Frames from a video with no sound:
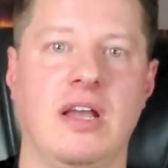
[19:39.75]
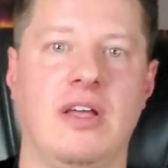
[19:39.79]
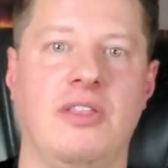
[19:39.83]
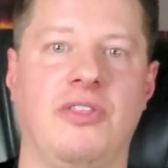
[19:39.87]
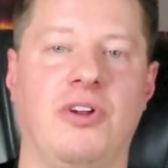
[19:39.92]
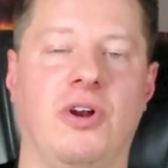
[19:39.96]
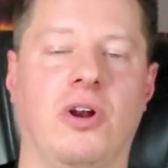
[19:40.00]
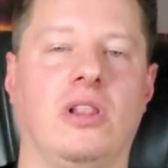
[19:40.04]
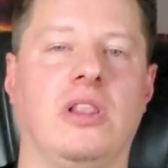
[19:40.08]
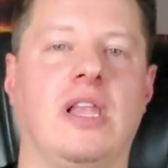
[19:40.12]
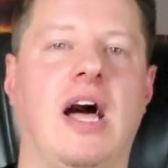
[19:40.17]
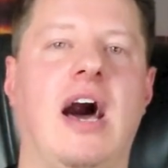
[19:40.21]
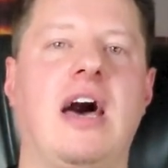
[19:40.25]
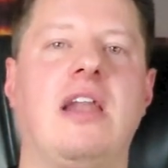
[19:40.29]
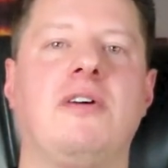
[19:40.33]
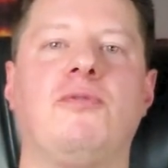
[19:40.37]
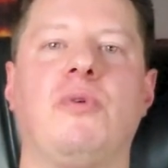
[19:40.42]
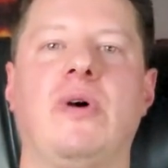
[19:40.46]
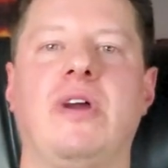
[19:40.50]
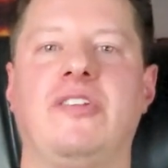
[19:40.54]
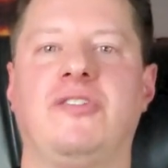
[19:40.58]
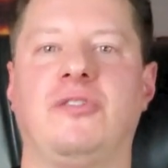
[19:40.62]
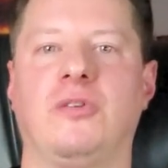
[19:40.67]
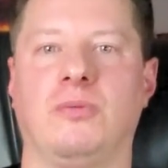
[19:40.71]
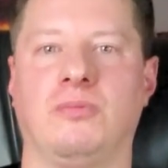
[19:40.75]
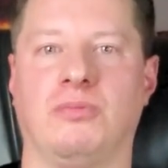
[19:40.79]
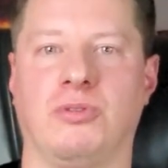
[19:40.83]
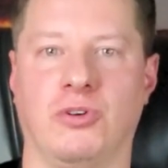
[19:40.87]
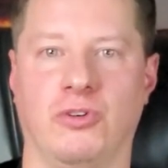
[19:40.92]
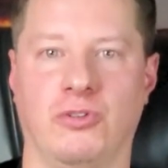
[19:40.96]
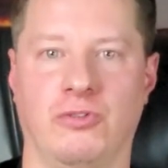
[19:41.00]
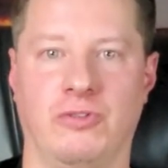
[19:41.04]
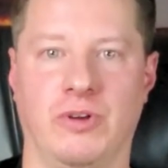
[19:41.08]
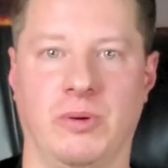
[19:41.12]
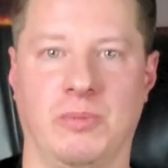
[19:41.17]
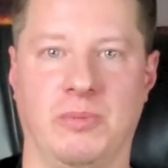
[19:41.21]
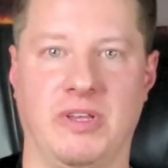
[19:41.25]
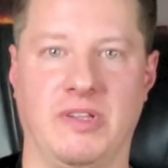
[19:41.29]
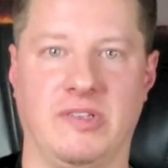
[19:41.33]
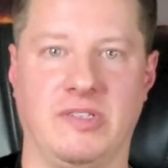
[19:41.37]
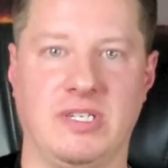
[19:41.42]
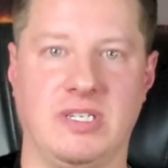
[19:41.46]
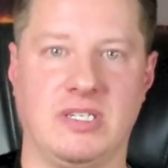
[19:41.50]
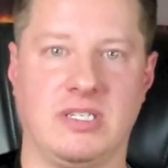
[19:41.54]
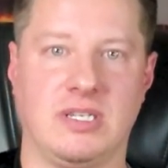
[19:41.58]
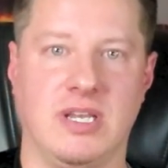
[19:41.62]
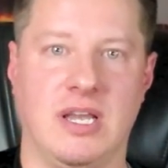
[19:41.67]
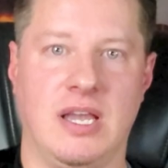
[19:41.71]
There are a lot of ways to improve your
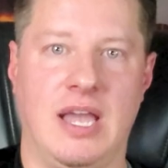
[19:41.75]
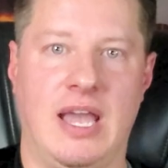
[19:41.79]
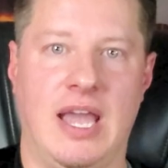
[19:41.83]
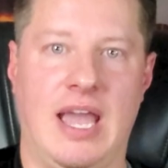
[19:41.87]
business,